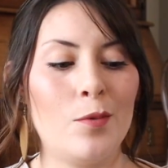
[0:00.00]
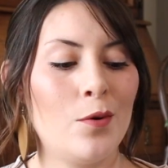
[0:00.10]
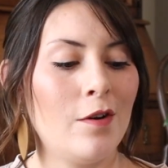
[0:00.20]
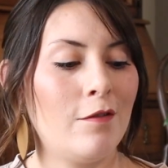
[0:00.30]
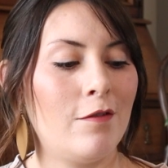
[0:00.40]

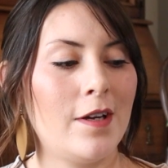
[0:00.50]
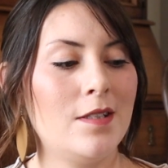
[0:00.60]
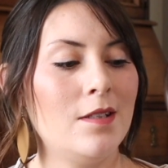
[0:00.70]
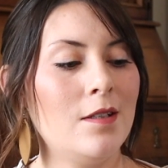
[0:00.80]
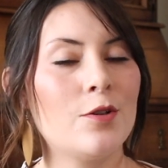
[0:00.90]
more
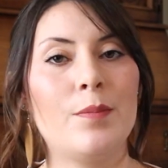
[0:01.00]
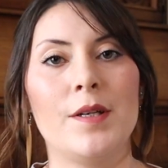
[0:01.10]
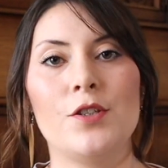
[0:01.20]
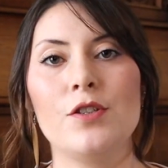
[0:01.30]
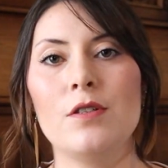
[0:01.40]
vases or
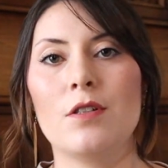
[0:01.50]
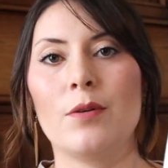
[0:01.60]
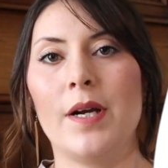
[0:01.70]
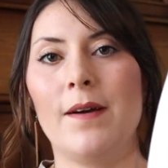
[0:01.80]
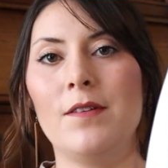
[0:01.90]
pitchers.
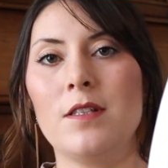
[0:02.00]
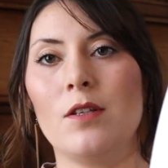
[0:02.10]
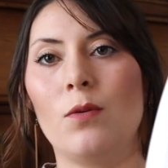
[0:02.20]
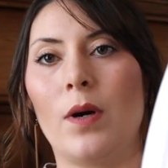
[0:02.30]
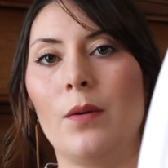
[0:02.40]
So I have this
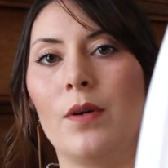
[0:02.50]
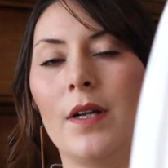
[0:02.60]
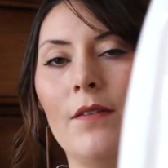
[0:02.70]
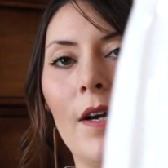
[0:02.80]
little white one. I've